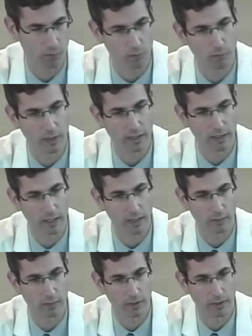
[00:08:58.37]
When
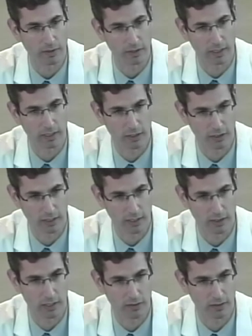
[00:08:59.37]
there's a condition
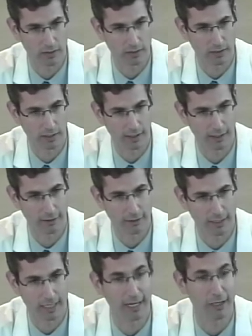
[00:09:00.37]
that doesn't
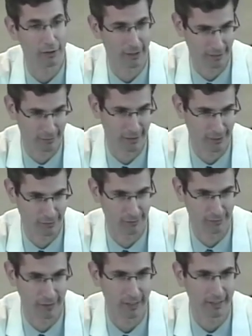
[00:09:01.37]
need anything invasive,